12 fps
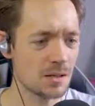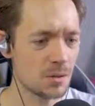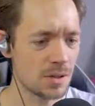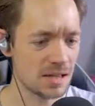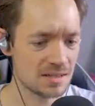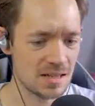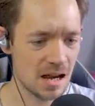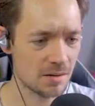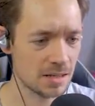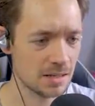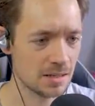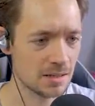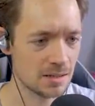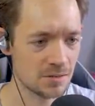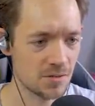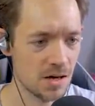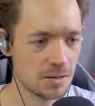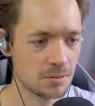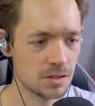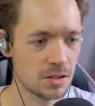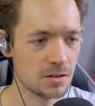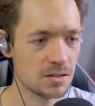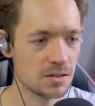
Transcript: Oh, that's tearing. It's fine. We're good.